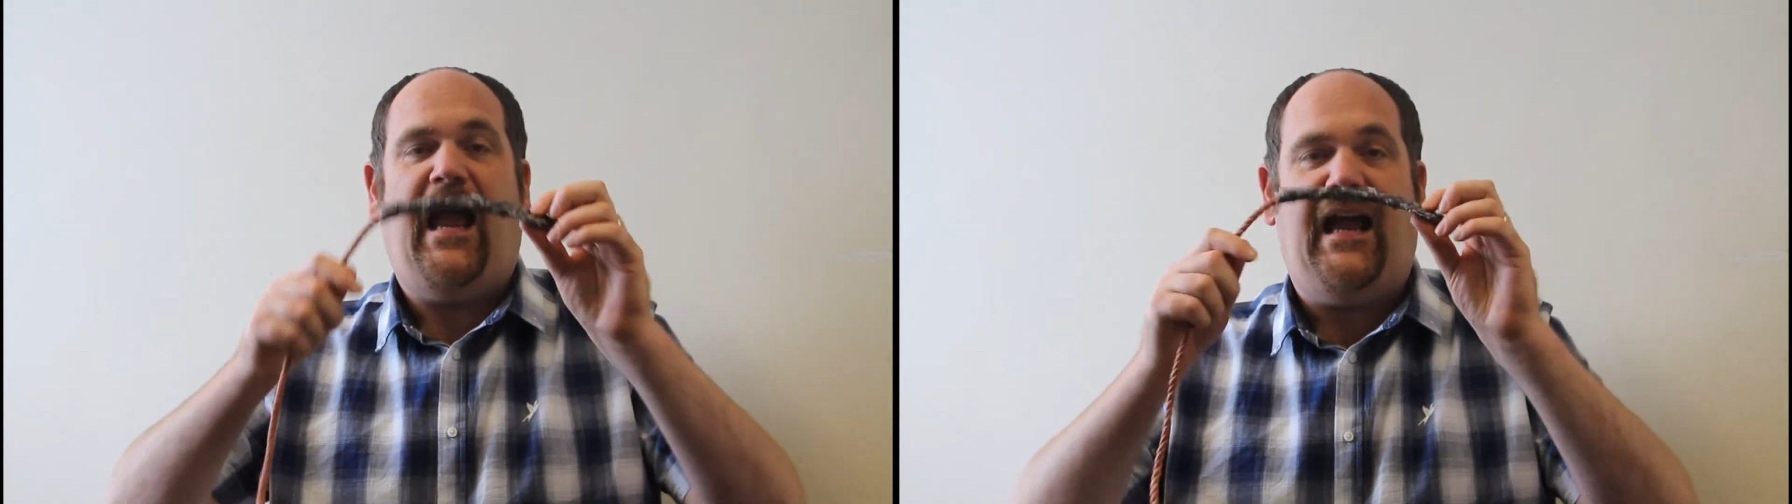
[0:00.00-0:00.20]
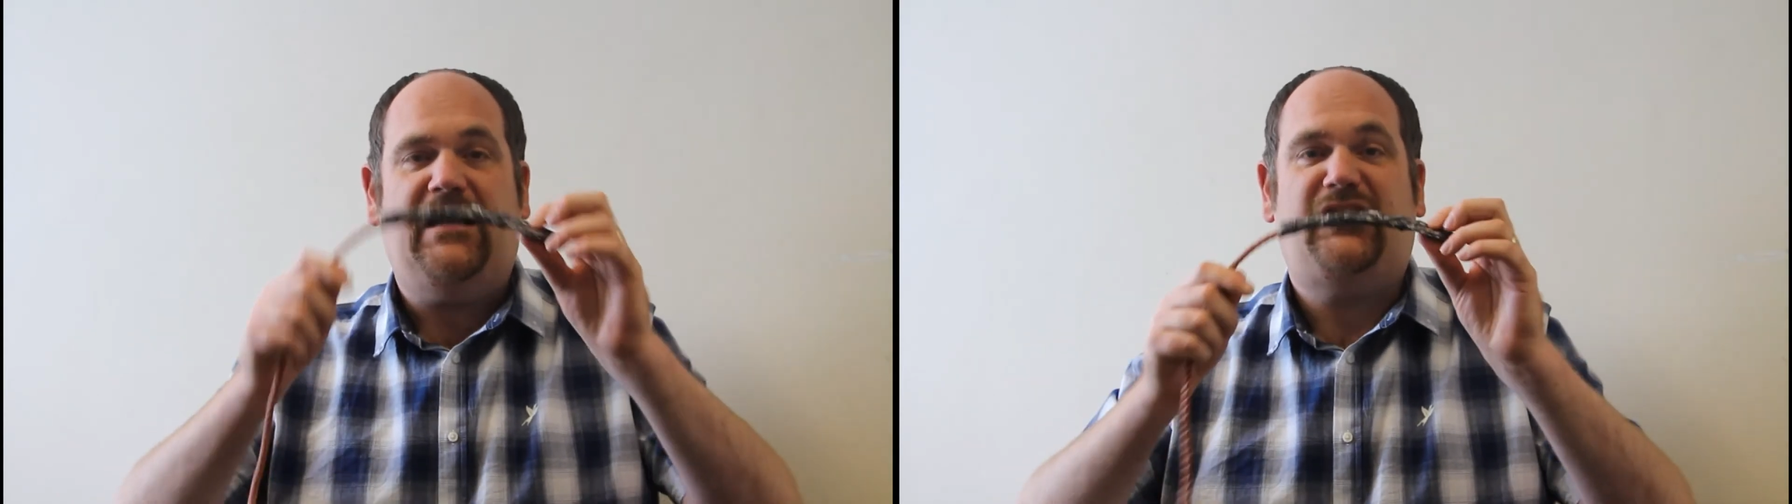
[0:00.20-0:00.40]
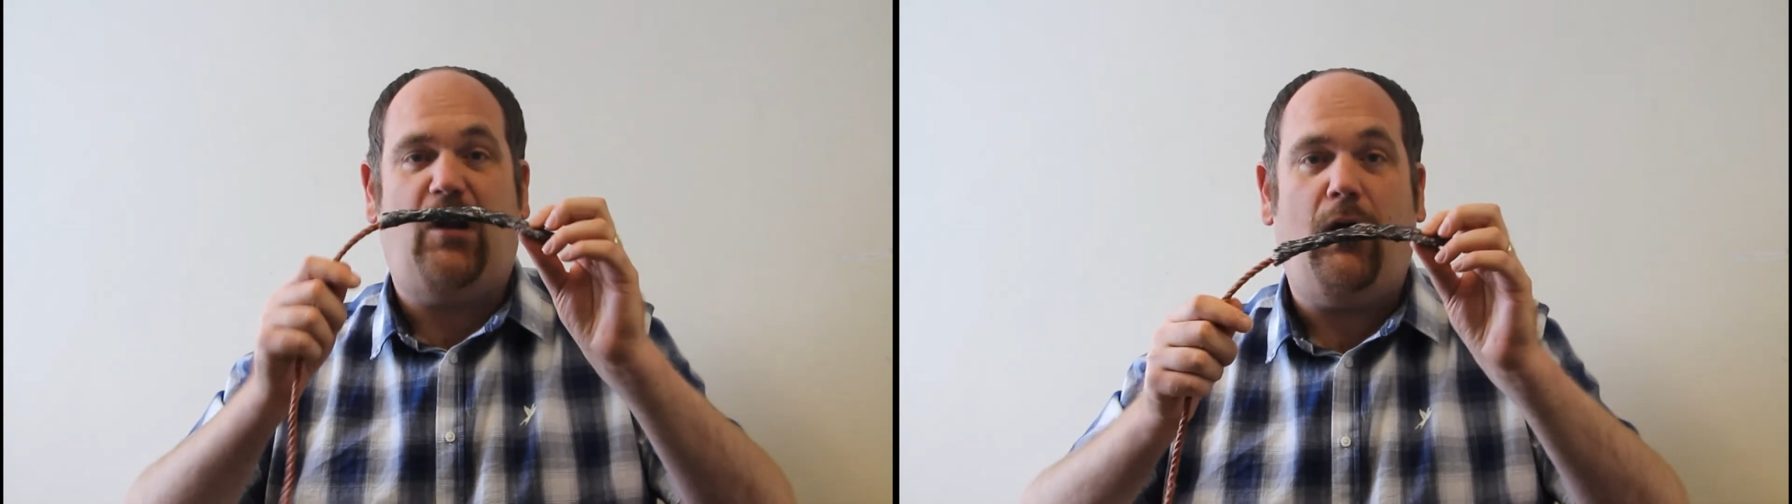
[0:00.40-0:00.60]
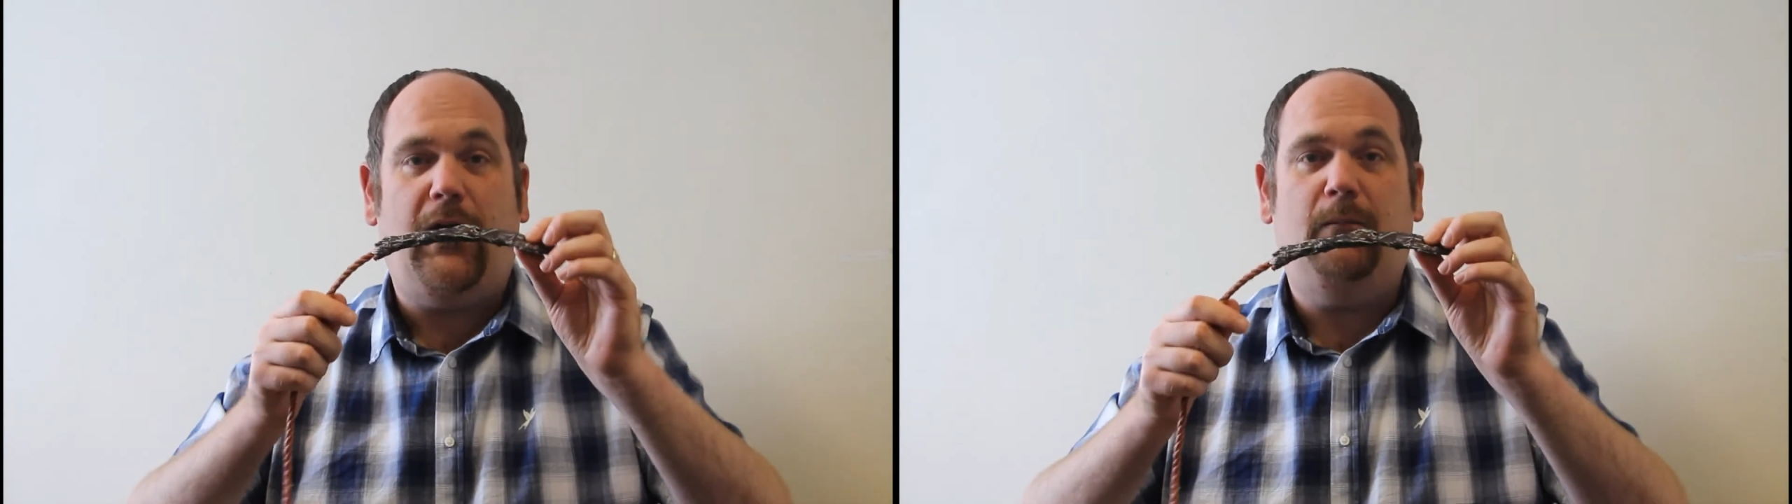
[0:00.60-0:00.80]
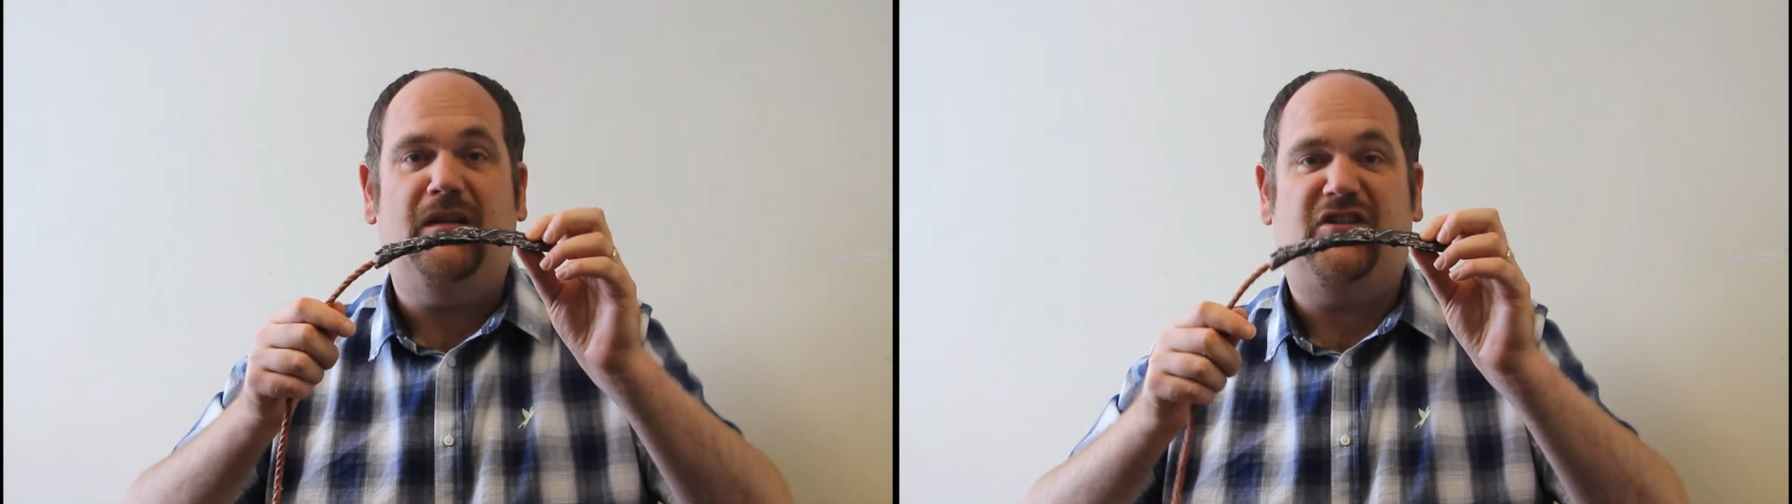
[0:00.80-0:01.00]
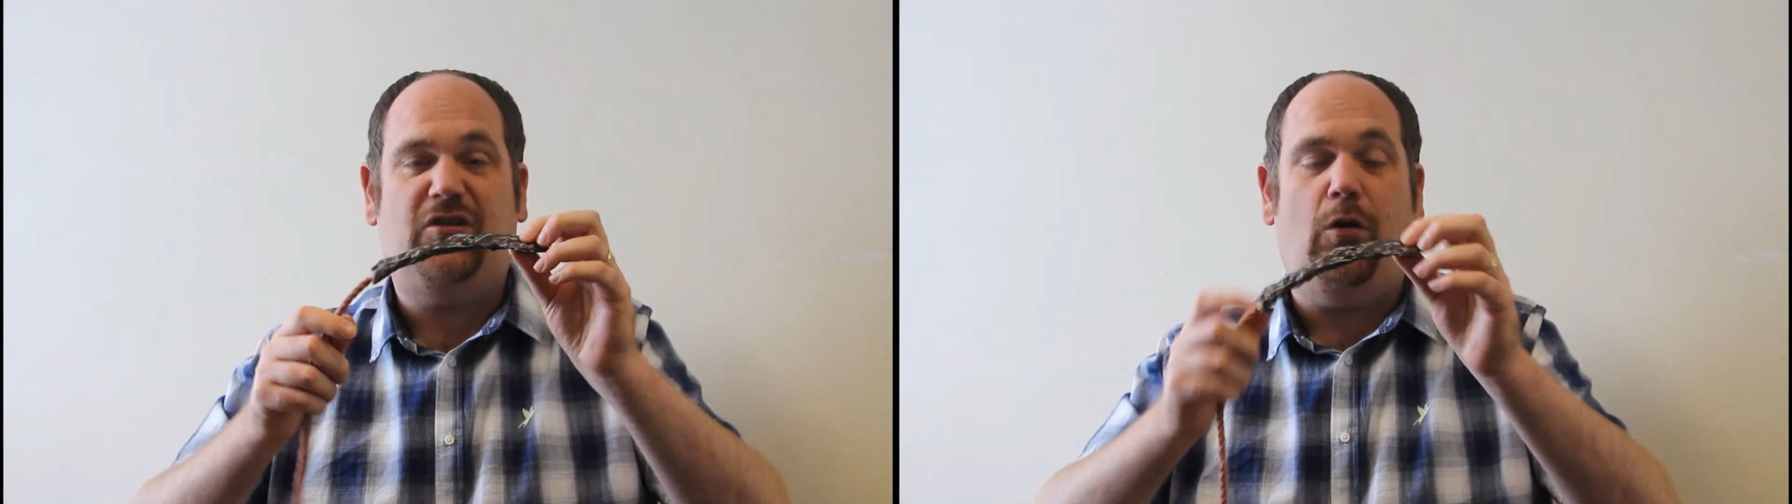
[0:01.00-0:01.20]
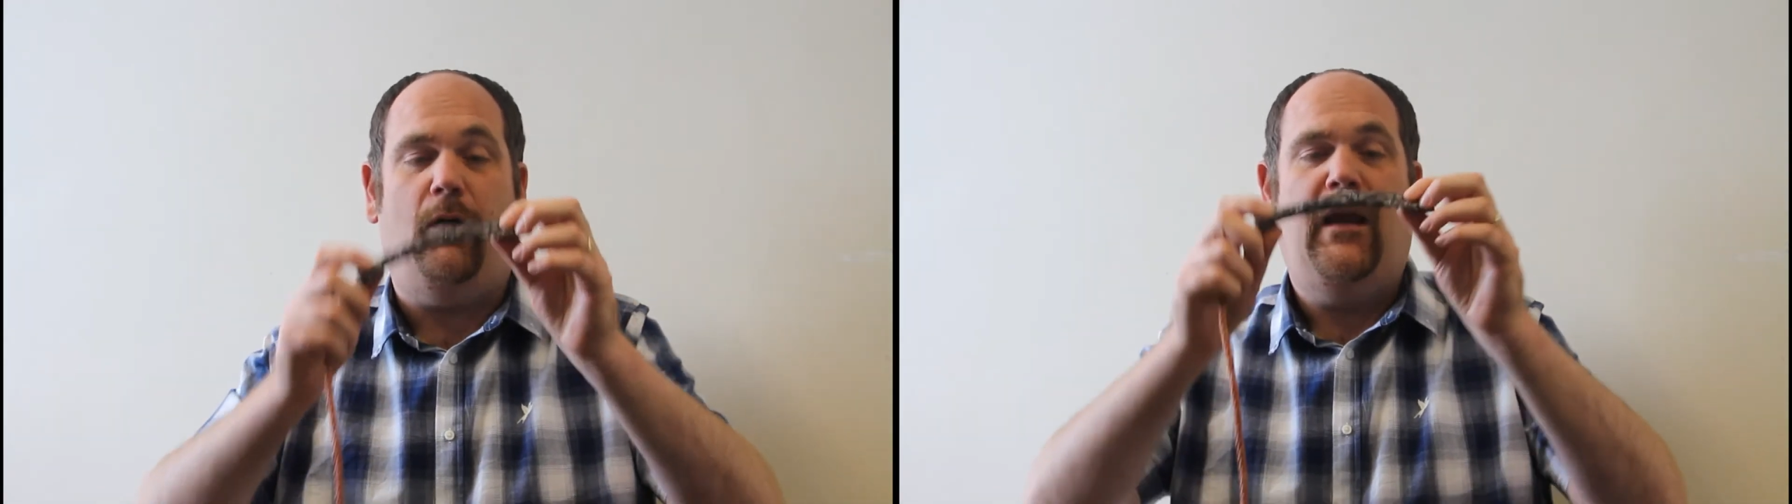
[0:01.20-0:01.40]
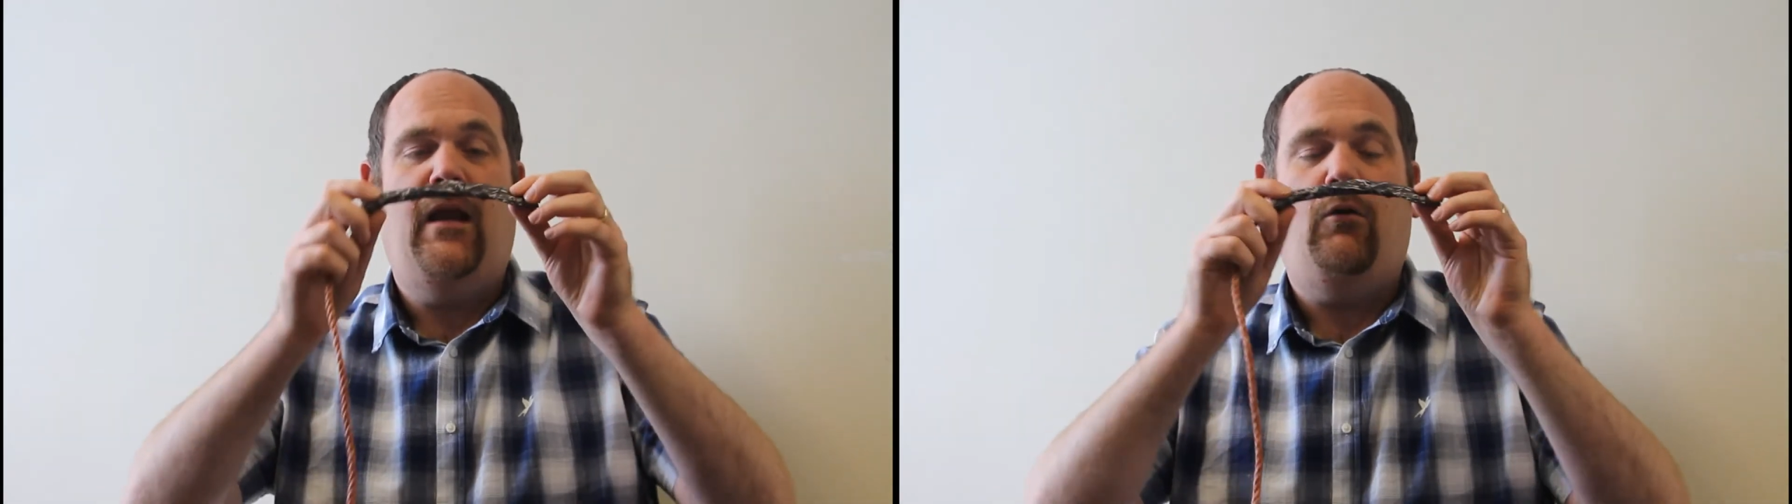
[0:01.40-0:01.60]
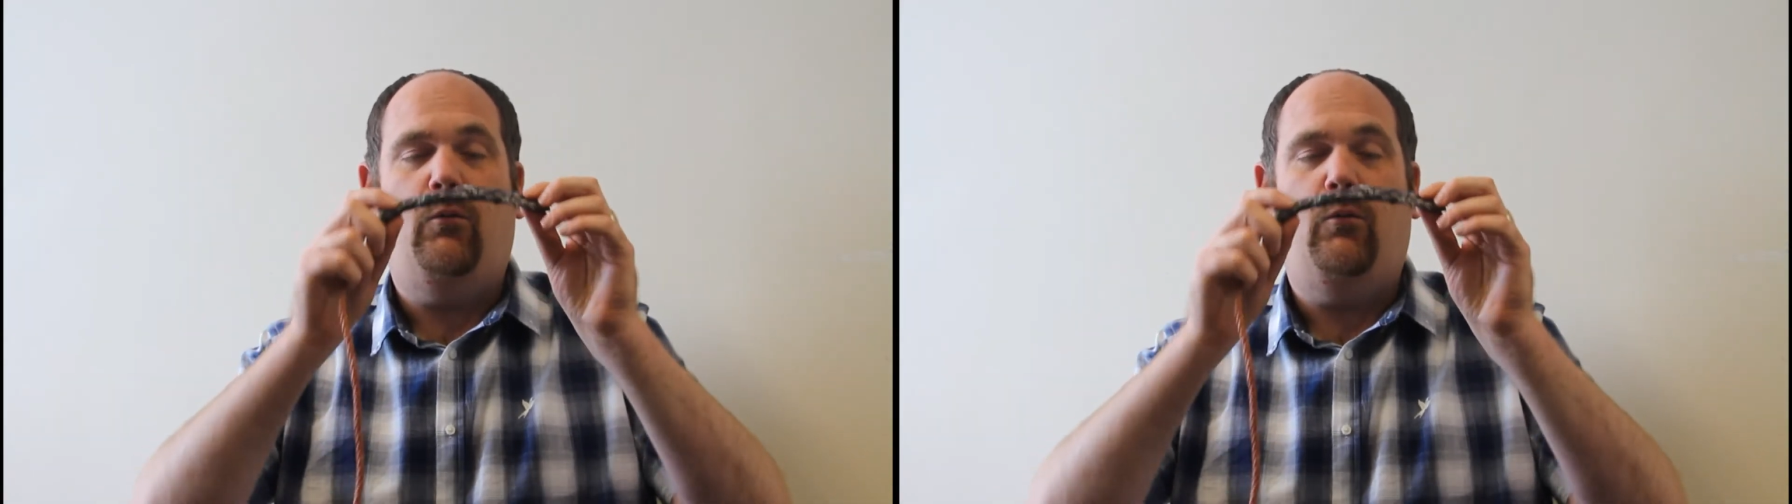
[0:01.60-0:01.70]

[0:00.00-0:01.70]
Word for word: and time is short.